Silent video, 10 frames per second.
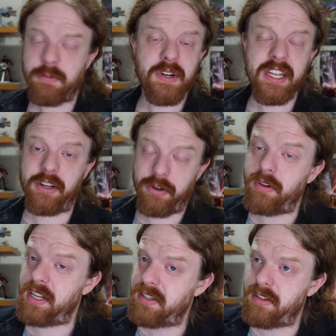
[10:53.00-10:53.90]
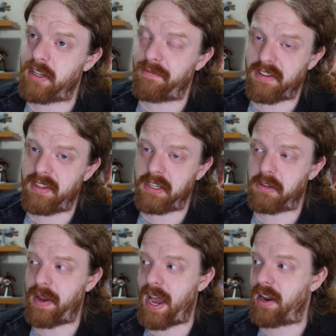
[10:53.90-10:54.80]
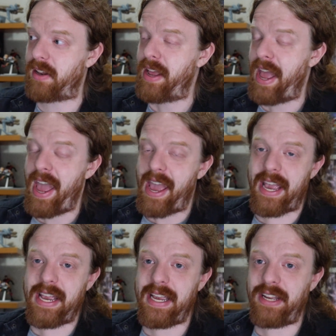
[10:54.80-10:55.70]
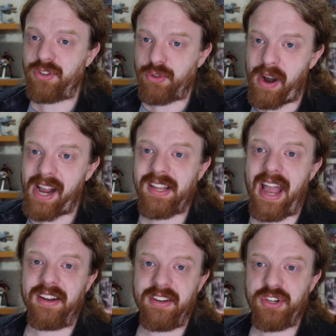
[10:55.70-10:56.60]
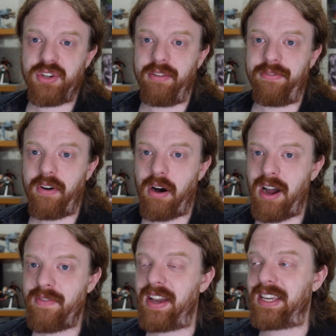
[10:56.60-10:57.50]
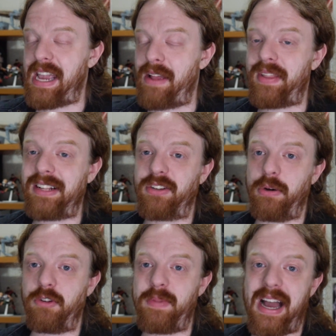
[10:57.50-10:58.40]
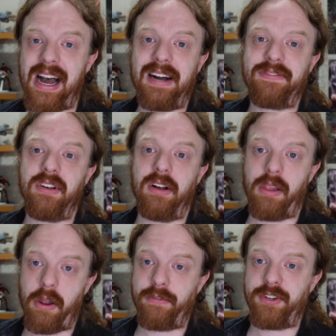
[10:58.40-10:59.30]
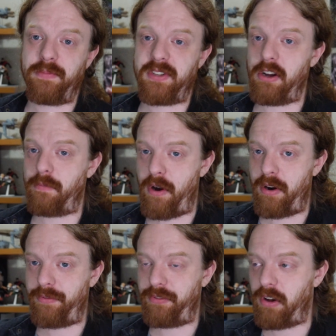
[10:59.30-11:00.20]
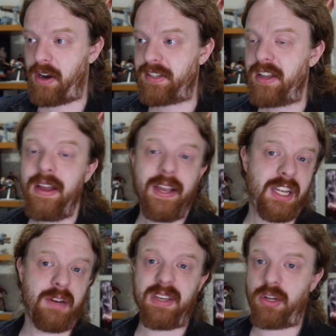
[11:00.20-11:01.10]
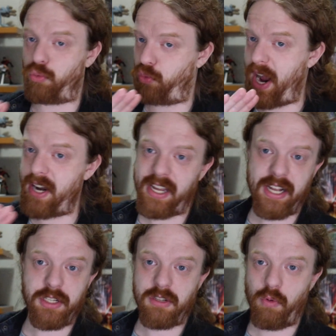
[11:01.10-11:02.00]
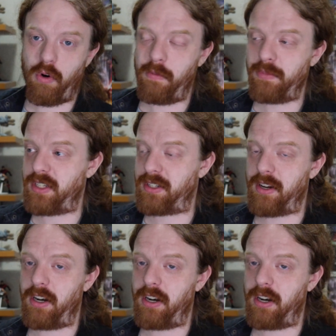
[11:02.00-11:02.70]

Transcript: That's pretty good, isn't it, if you think about it? He interacts at initiative 5. Again, that's going to be after a lot of ships that your opponent flies. Going to be great against swarms.